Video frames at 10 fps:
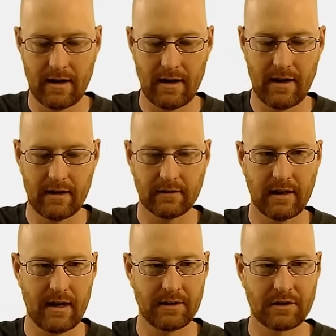and
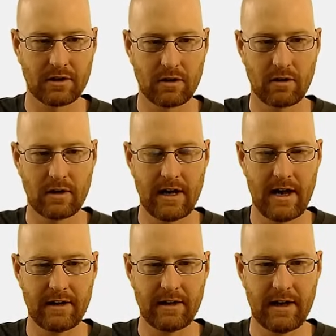let's
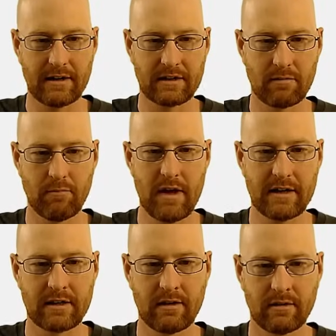create a
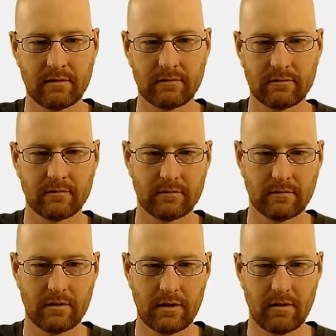submit
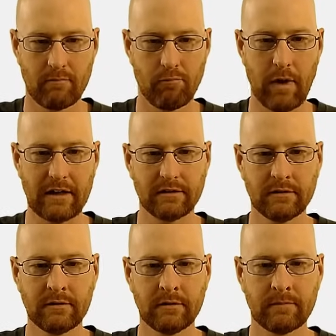
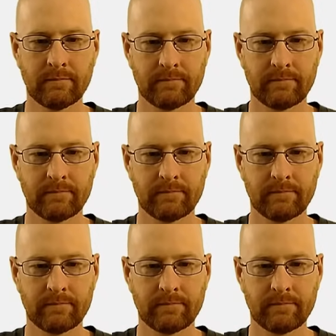button.